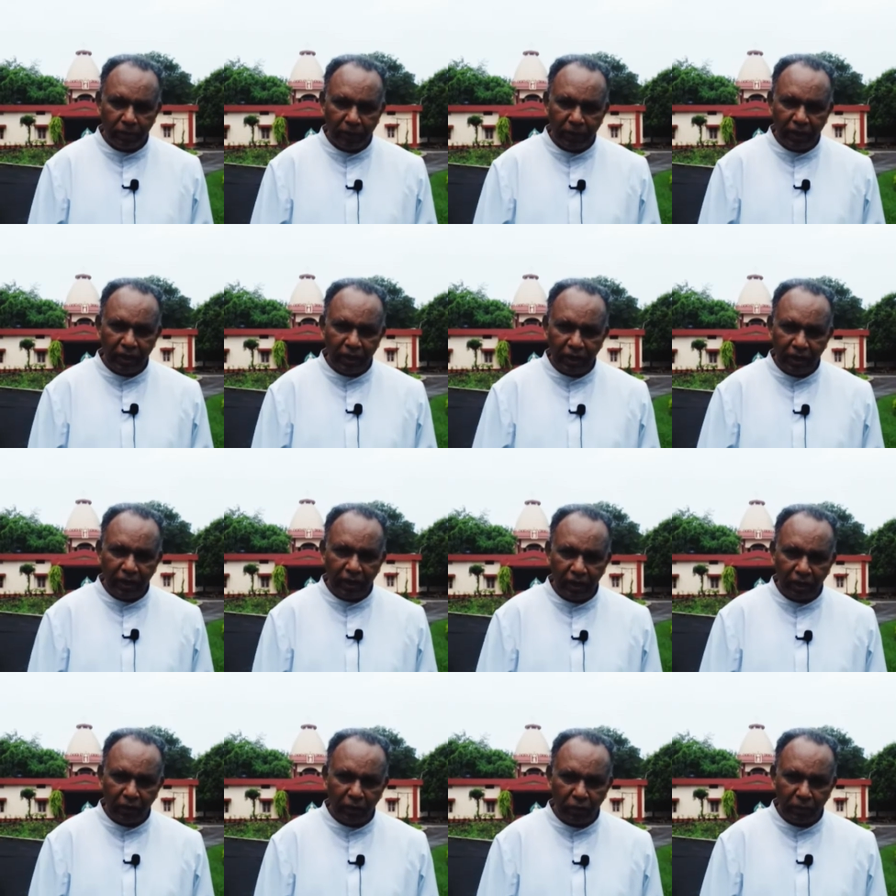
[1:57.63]

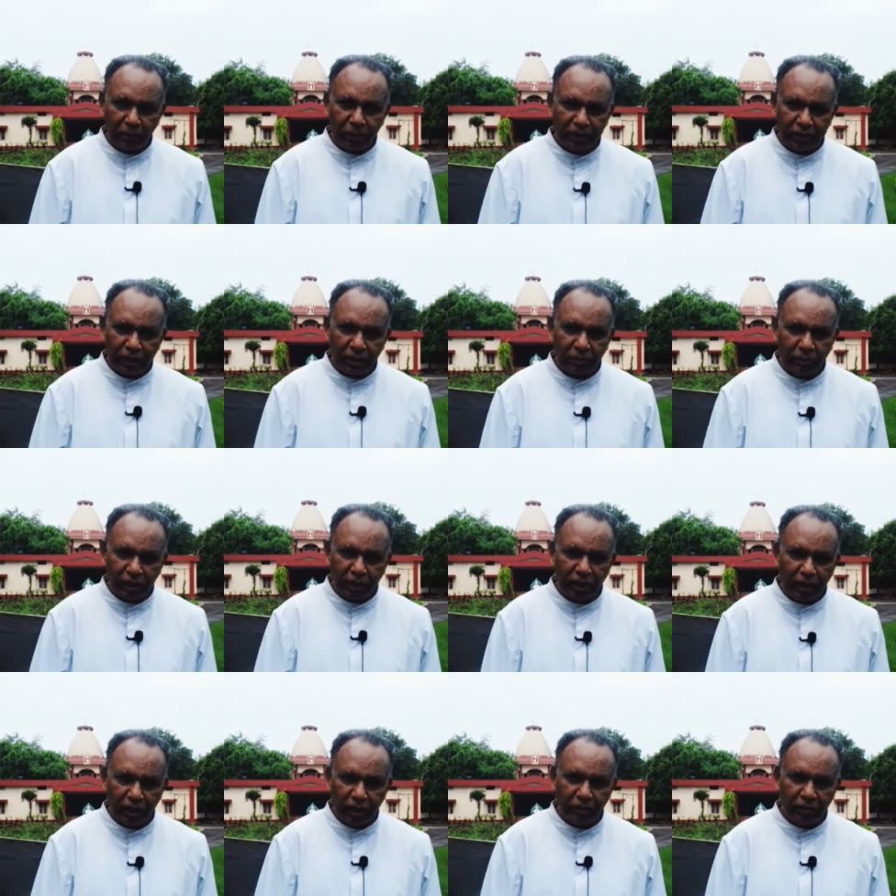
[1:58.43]
Mary our mother
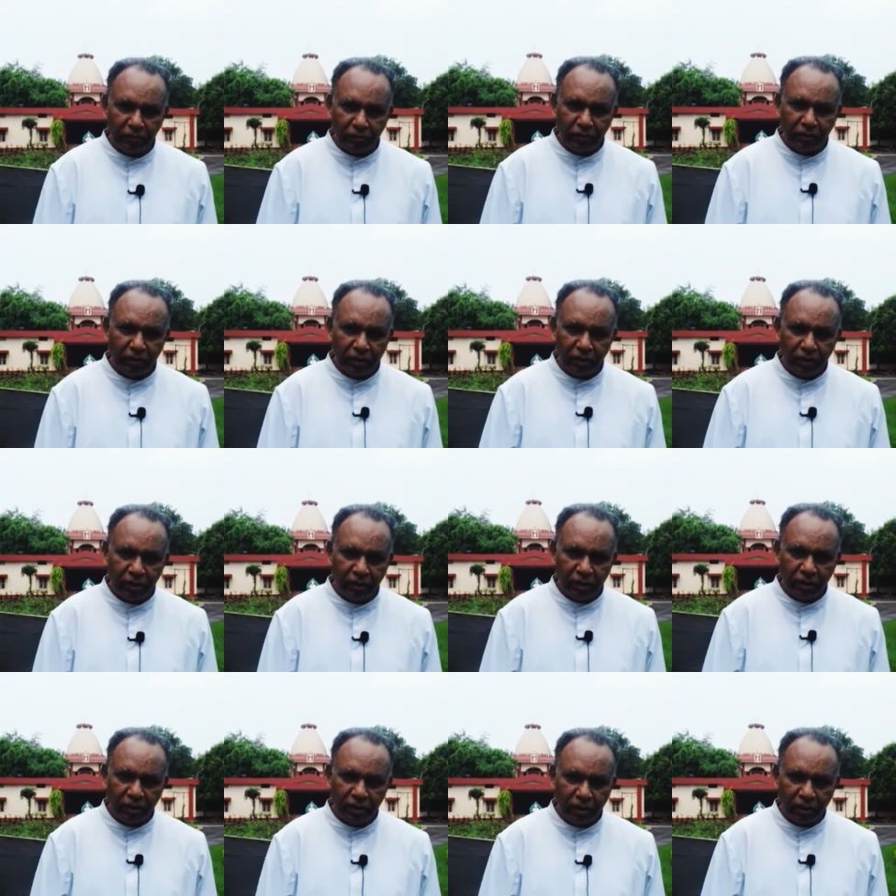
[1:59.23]
became
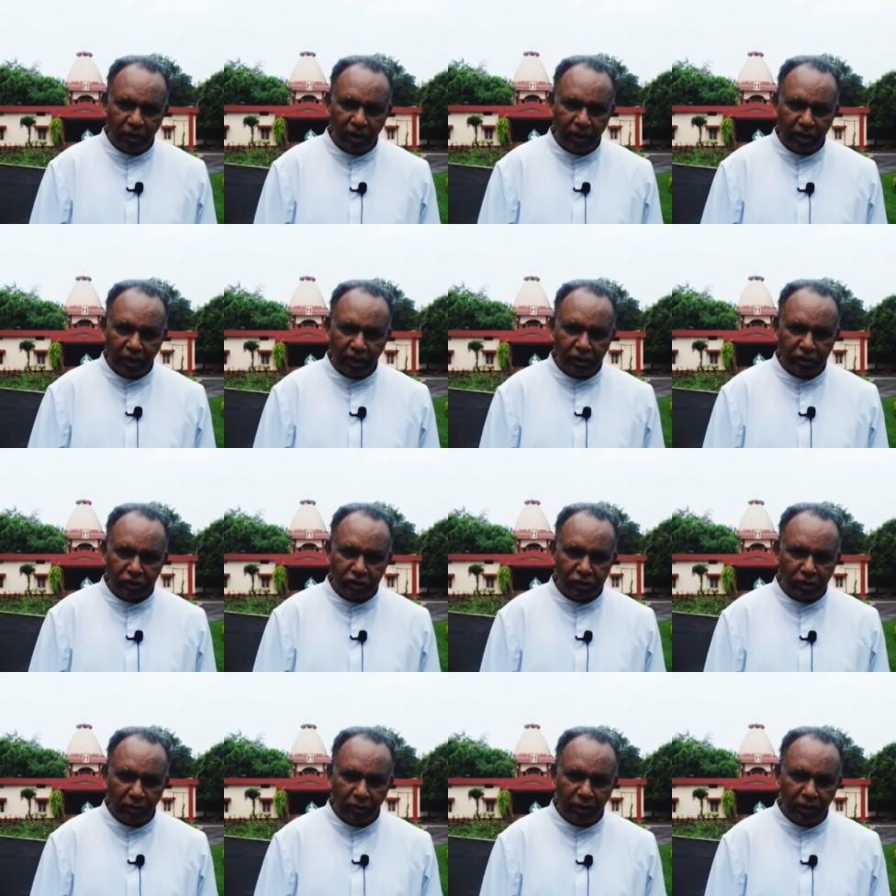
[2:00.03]
an
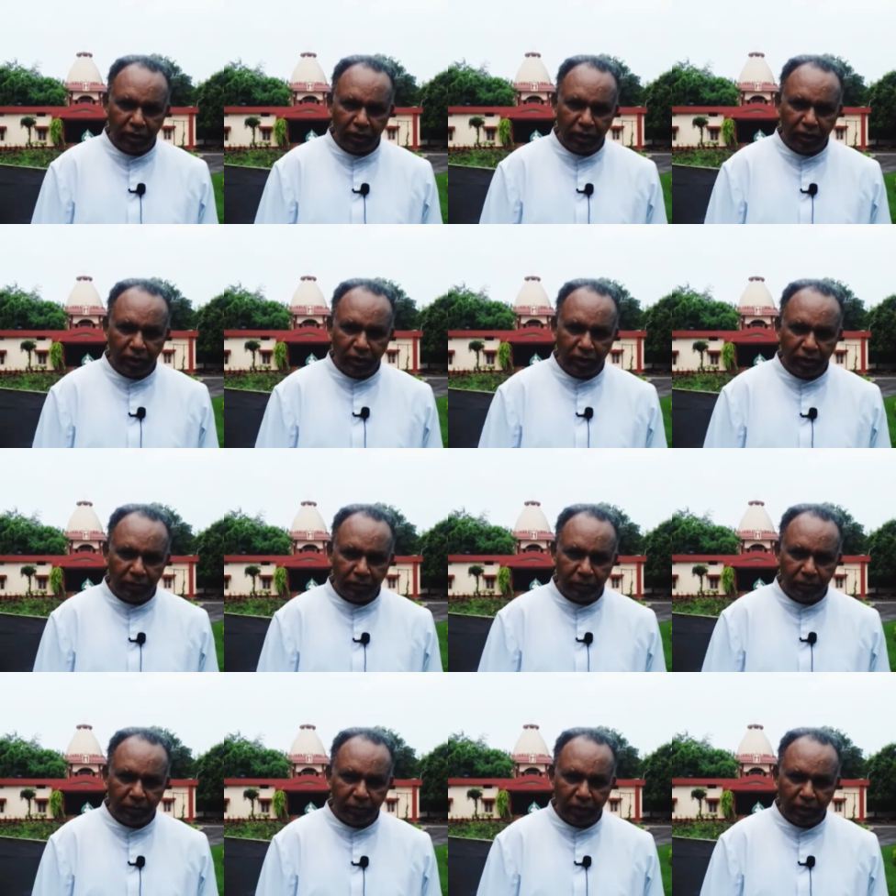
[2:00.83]
instrument in
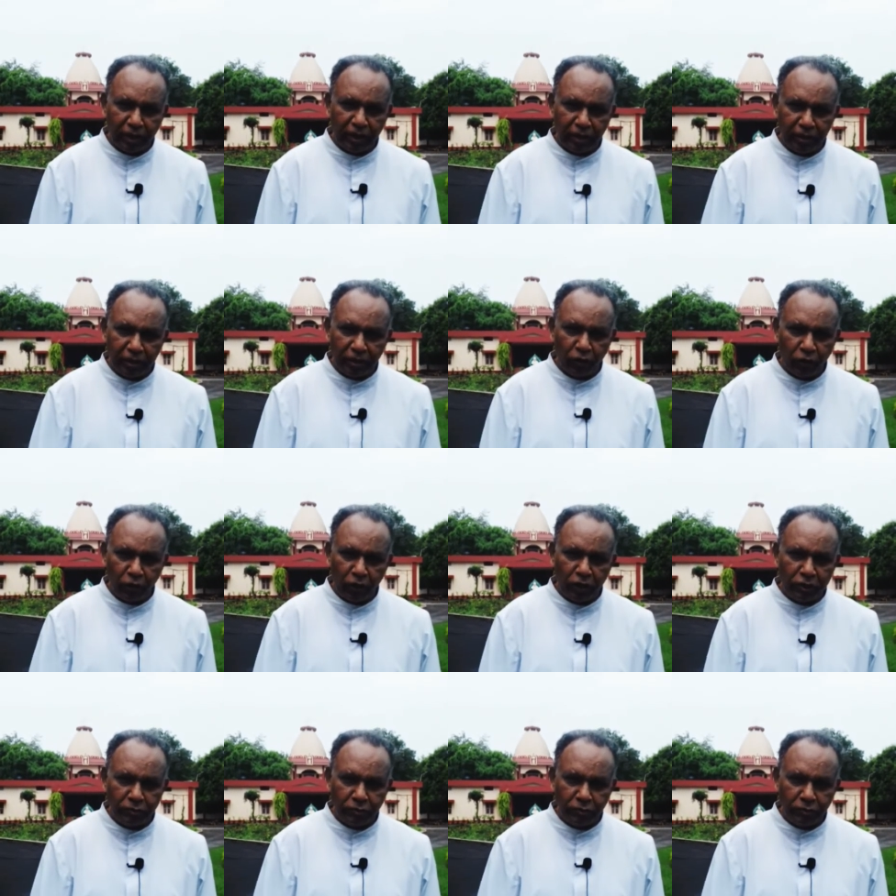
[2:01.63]
bringing the Holy